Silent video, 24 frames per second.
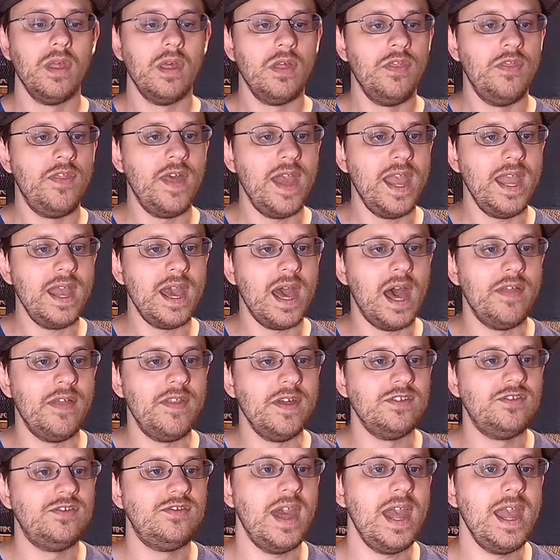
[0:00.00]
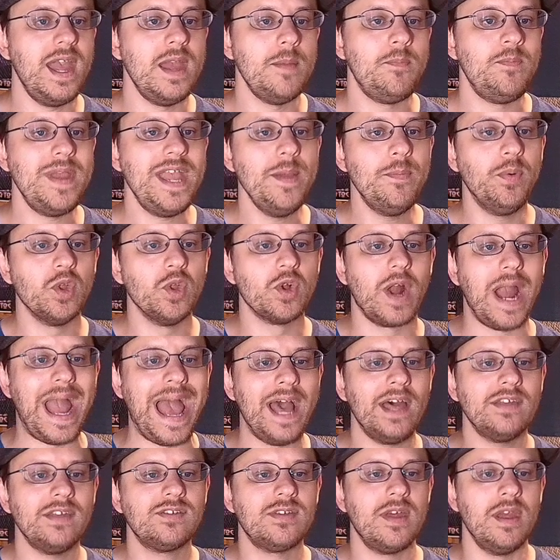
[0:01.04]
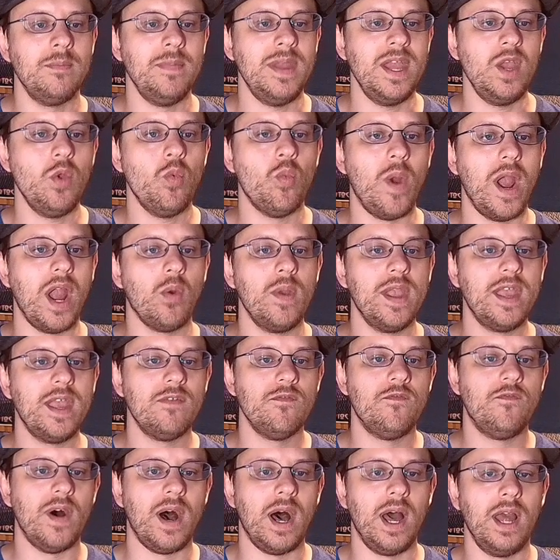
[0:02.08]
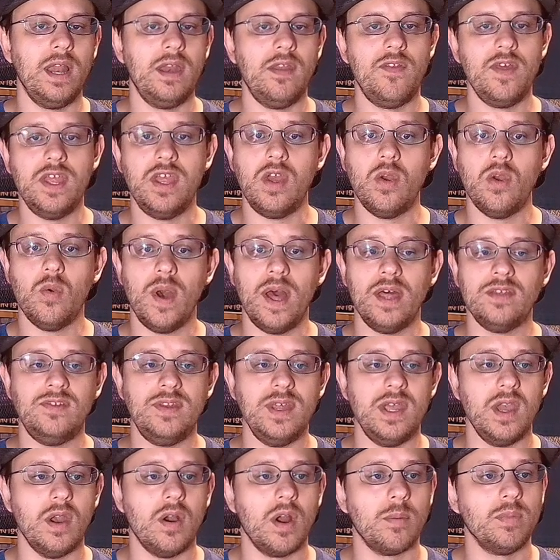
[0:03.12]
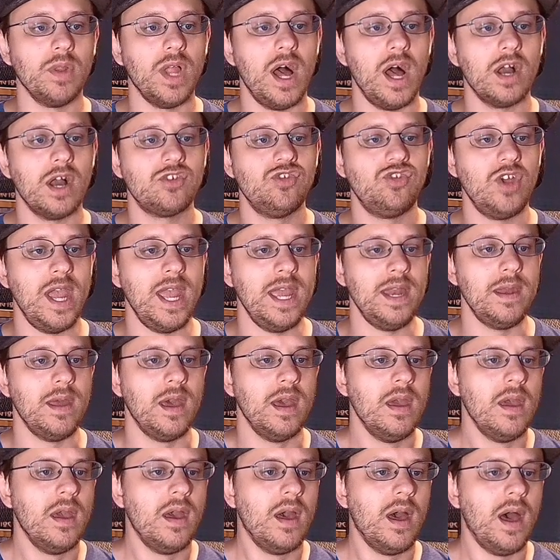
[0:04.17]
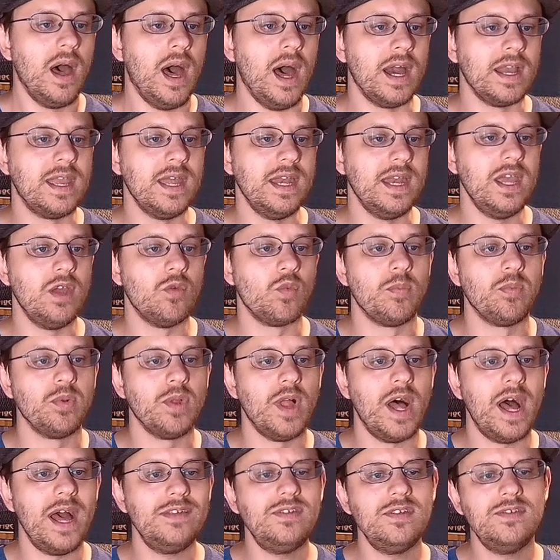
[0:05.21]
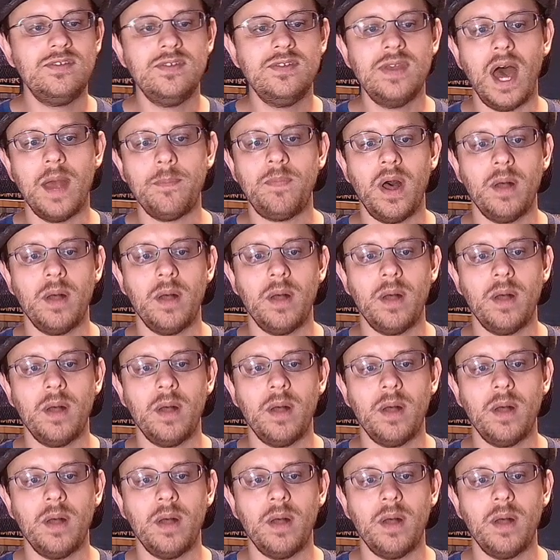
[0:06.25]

They say, people are asking me where we can find the USDR blockchain. Gideon replies, it's not